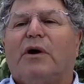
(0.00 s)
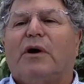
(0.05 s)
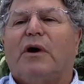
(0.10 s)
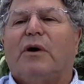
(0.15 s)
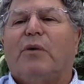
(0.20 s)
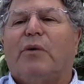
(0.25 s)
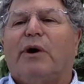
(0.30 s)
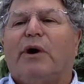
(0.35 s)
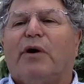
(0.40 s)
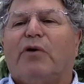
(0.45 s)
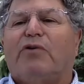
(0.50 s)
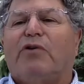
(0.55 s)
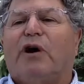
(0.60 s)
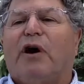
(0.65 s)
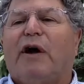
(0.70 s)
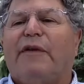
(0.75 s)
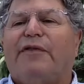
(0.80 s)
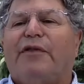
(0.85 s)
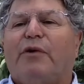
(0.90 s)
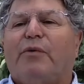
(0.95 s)
We are
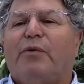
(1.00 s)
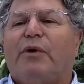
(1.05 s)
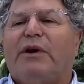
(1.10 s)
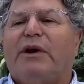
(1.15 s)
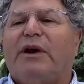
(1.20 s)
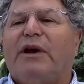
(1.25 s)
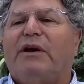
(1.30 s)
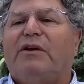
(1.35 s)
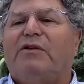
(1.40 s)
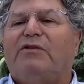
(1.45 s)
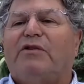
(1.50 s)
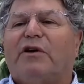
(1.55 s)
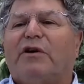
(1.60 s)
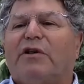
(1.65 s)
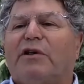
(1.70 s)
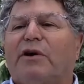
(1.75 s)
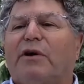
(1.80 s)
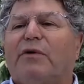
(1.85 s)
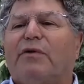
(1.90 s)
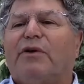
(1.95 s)
taught that we need to
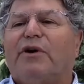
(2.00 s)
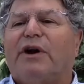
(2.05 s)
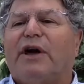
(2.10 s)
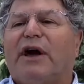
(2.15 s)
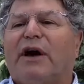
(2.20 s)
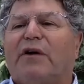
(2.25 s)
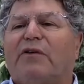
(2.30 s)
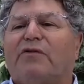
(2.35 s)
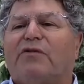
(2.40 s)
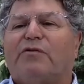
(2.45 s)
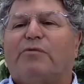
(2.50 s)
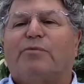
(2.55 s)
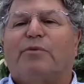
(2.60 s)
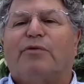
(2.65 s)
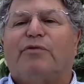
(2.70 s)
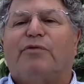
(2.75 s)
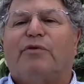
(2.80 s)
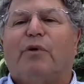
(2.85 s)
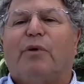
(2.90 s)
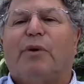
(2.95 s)
clear the decks
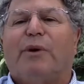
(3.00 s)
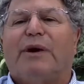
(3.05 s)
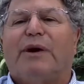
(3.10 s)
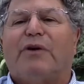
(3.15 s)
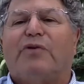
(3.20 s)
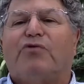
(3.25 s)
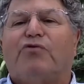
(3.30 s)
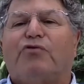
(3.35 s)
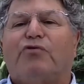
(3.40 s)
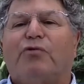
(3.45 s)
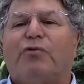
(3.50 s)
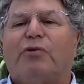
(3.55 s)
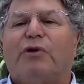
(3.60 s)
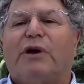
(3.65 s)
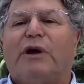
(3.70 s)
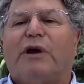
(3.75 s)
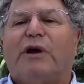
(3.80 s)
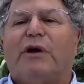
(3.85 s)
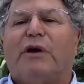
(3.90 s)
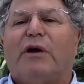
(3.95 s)
before we can
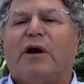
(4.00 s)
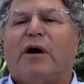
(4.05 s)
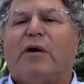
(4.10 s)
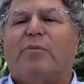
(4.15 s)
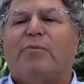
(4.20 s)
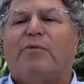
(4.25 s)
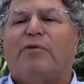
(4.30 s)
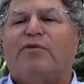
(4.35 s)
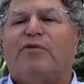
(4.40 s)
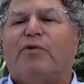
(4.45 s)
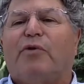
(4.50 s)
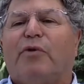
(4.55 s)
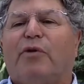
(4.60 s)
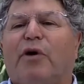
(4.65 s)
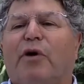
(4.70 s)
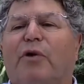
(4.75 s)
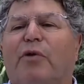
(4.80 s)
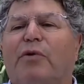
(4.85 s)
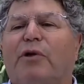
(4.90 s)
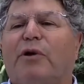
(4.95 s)
truly come before the
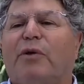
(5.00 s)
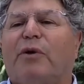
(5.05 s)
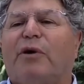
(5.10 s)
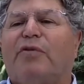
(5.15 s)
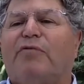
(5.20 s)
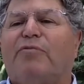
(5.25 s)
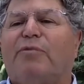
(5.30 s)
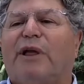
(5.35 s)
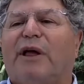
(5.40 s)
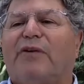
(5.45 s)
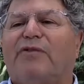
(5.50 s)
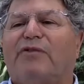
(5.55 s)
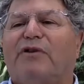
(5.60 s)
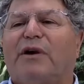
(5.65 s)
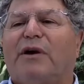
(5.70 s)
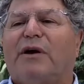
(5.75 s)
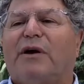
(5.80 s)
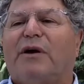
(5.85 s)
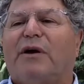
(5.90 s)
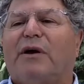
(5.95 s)
Holy One of
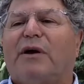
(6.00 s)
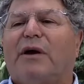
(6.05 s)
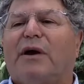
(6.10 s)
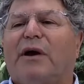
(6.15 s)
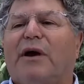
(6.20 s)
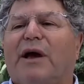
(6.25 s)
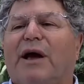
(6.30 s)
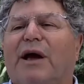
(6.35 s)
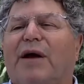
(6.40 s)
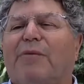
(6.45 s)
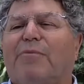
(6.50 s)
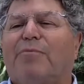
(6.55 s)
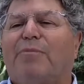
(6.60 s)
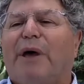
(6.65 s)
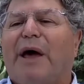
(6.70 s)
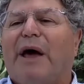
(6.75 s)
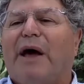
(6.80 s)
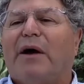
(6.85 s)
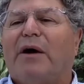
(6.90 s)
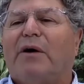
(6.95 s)
Blessing and
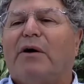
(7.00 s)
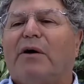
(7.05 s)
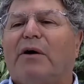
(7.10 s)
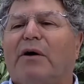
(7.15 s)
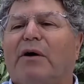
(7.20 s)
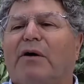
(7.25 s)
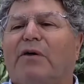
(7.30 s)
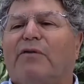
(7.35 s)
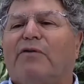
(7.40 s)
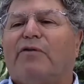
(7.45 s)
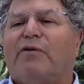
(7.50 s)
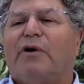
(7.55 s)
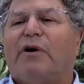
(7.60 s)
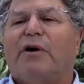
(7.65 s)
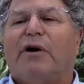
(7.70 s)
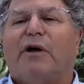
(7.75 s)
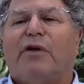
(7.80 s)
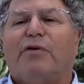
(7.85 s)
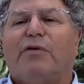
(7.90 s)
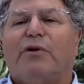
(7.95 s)
beg for
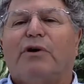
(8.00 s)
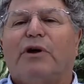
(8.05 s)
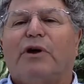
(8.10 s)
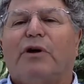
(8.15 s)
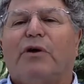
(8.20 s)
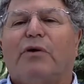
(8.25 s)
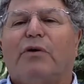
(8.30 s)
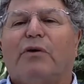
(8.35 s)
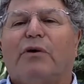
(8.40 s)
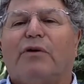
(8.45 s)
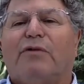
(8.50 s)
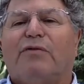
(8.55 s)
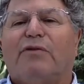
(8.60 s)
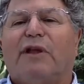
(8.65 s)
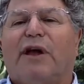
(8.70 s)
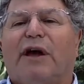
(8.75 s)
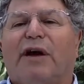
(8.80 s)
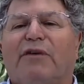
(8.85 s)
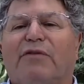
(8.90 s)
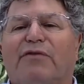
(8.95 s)
another year of
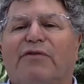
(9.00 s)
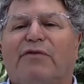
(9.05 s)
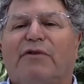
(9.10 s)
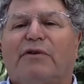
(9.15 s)
life.